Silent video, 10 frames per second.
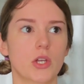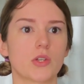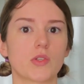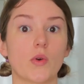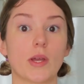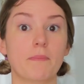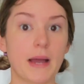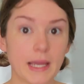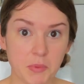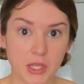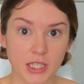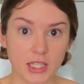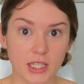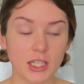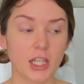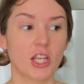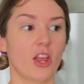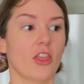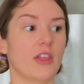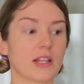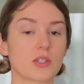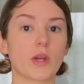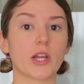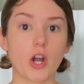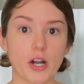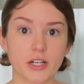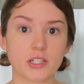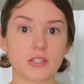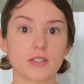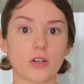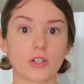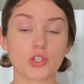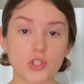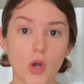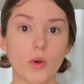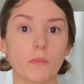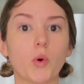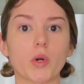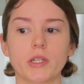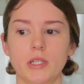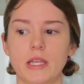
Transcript: So in my opinion, that's why garnishes are so important,